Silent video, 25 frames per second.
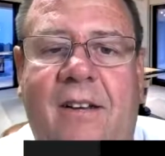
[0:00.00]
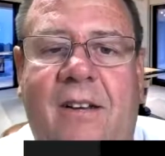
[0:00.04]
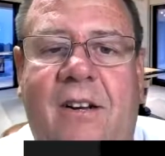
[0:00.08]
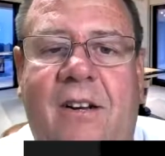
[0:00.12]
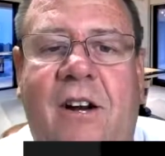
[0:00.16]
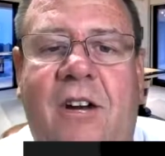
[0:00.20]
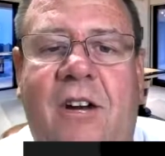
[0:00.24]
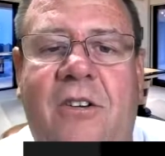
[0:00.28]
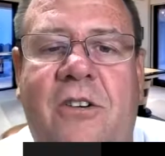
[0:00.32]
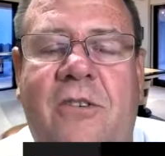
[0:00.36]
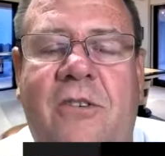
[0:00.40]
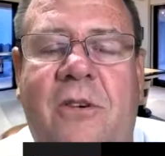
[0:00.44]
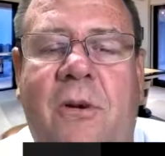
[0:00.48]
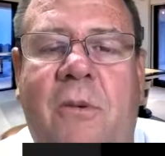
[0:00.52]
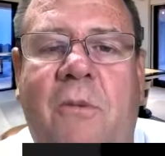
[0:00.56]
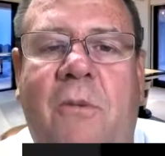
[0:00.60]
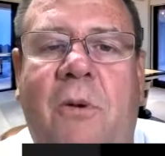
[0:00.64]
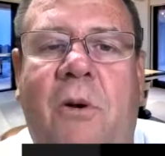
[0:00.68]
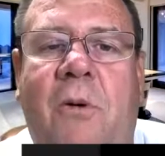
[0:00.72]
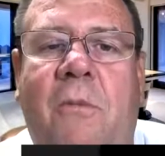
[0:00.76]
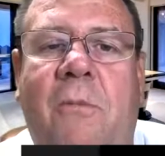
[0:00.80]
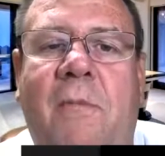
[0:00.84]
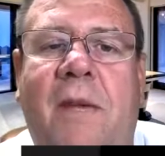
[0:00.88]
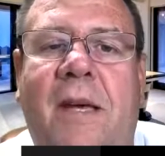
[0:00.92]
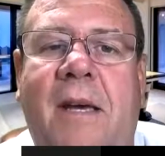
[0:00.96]
Kartra
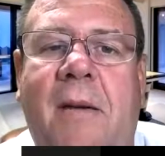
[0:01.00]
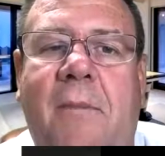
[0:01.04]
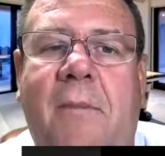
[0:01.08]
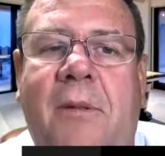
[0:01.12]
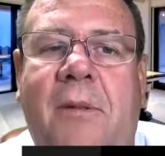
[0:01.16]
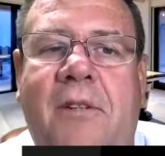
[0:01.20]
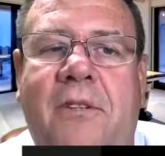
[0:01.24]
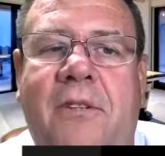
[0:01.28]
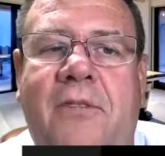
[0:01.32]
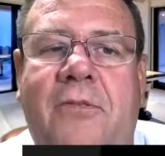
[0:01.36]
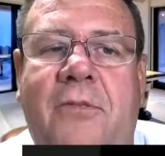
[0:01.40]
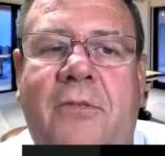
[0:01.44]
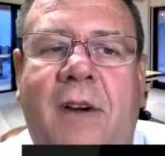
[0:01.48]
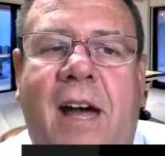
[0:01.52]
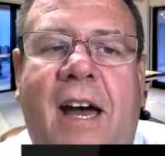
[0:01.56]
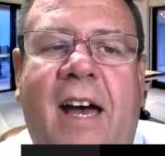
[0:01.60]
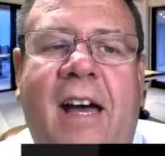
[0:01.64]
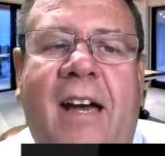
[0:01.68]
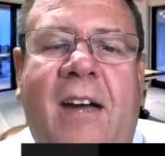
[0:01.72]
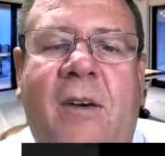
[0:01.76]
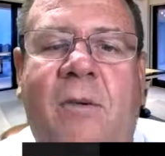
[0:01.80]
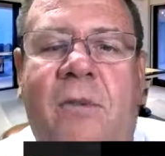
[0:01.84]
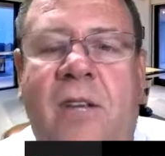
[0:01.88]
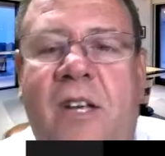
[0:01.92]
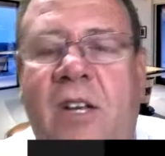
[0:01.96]
won't be able to
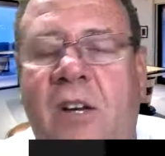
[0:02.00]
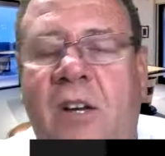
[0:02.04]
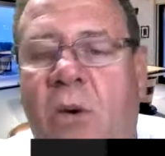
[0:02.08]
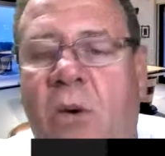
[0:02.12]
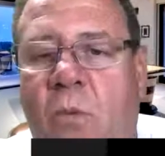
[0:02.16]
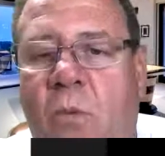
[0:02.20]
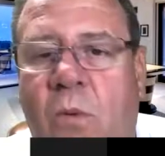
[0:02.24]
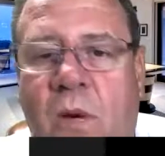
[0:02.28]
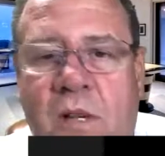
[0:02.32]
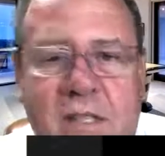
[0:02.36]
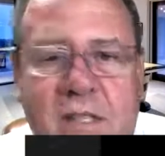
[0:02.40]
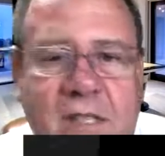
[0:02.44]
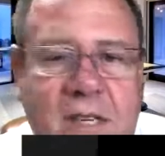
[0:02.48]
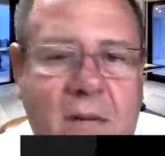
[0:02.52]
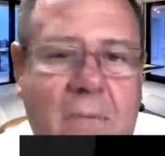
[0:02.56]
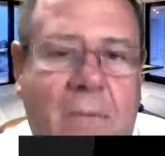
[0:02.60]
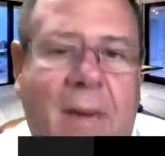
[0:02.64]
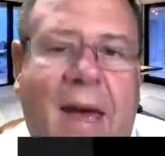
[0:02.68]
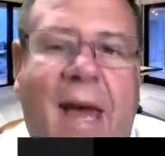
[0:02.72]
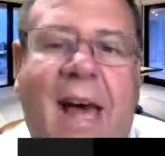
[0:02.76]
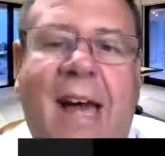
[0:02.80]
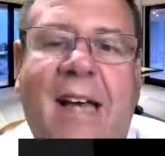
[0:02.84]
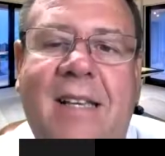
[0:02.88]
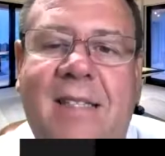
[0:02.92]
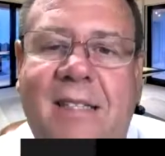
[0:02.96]
track, you know, once it
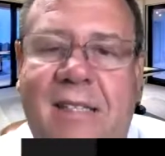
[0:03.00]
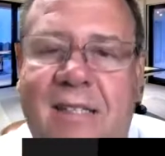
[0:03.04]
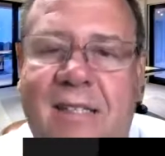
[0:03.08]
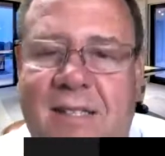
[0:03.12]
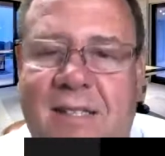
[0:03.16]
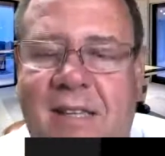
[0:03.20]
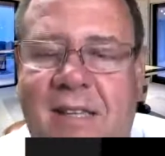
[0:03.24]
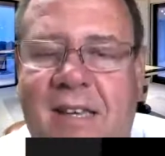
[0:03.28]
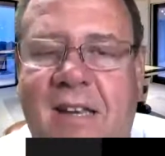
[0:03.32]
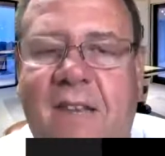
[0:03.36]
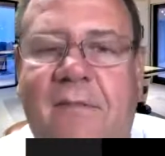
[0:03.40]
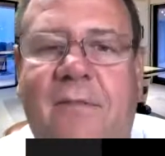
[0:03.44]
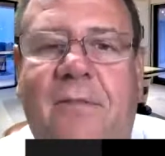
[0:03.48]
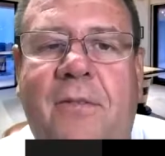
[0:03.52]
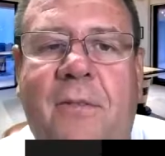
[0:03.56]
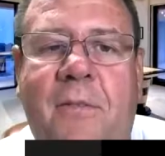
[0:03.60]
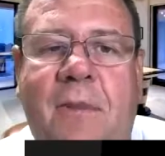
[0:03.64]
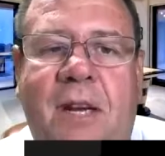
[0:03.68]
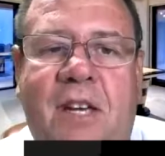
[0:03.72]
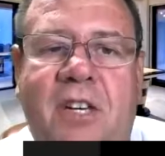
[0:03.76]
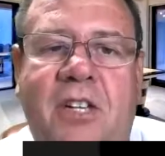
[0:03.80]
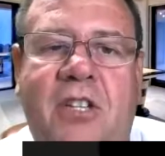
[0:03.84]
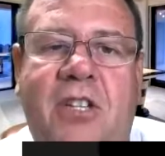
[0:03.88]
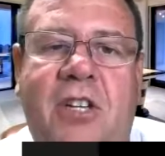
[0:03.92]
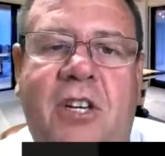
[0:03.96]
passes the
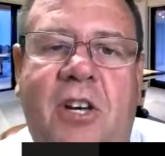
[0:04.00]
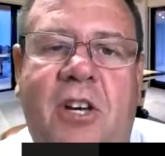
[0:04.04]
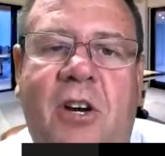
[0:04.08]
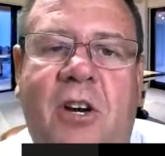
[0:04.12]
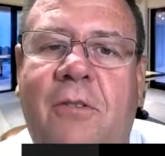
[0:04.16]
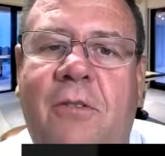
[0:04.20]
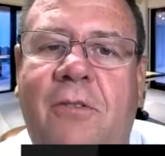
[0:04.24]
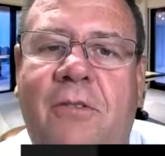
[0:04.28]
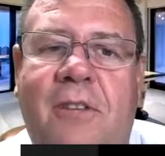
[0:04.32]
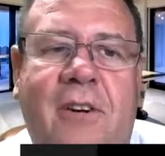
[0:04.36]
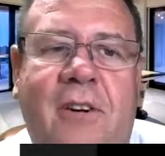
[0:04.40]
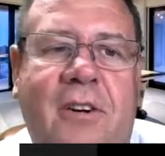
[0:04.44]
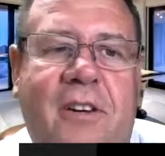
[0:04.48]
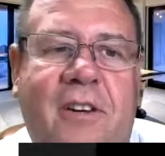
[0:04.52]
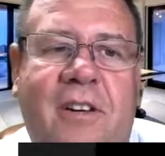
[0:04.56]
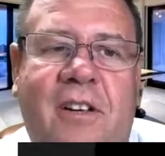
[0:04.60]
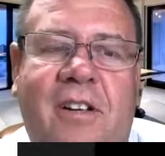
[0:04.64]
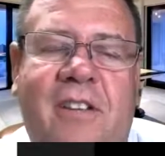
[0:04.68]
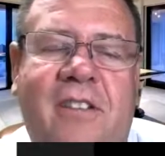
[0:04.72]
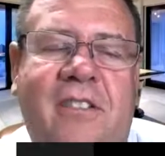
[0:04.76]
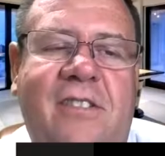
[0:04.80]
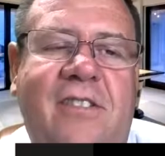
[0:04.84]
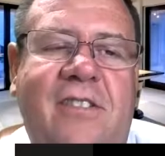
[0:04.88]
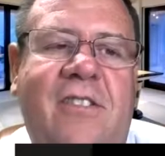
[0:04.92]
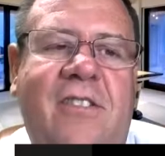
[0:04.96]
information over,
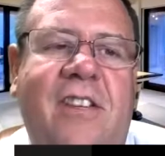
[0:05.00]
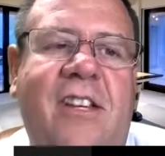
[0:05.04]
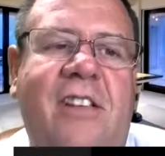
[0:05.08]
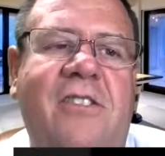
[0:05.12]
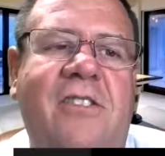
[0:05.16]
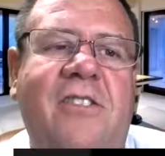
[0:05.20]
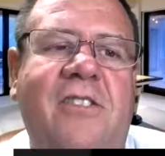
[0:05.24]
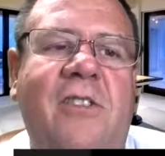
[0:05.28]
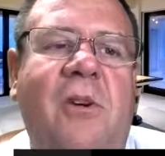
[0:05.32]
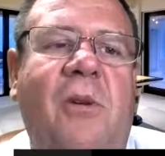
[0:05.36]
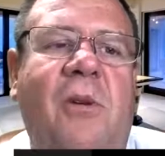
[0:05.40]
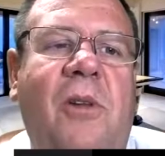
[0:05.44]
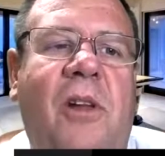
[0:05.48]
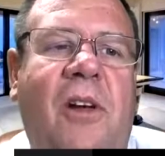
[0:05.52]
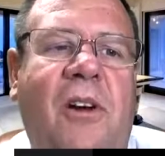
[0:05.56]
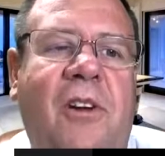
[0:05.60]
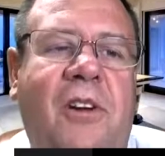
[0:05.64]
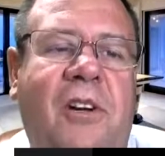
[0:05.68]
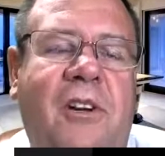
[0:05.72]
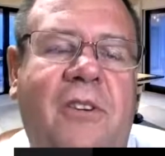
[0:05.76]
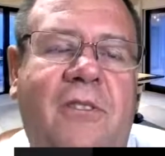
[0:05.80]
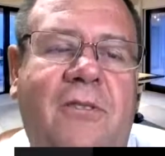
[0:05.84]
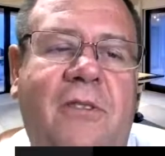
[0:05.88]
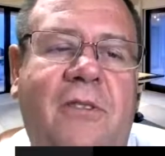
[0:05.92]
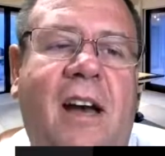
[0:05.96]
it it's no
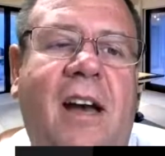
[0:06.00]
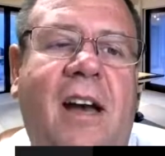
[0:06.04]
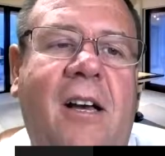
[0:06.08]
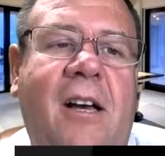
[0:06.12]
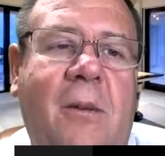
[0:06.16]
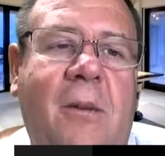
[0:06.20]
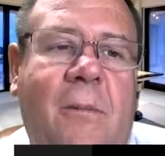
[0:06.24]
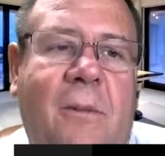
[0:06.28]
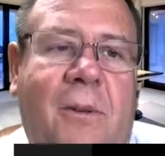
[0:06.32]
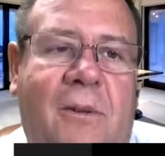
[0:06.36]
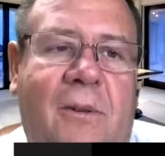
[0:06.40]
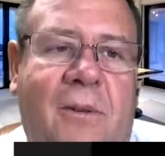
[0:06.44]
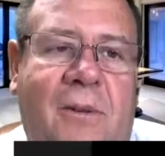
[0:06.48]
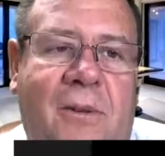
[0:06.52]
longer trackable.